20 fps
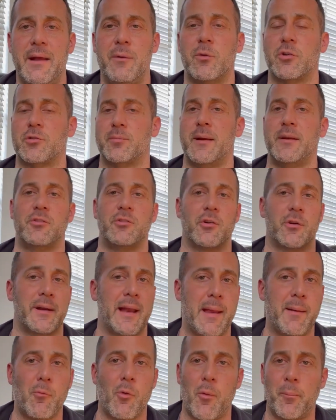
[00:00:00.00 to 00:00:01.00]
which means your
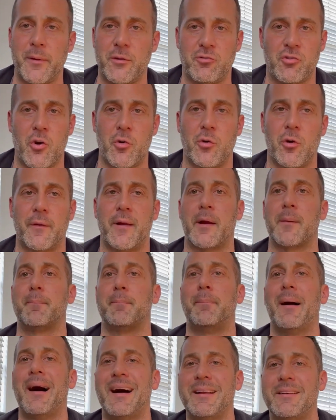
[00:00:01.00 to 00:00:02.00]
name won't be shown on there,
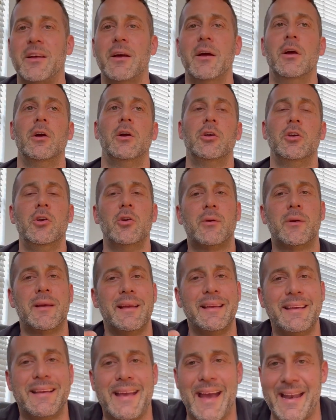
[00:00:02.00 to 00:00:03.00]
but you
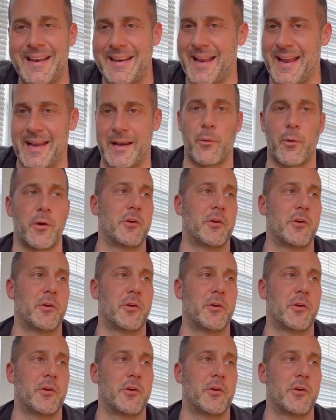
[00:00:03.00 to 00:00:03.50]
can get it anywhere.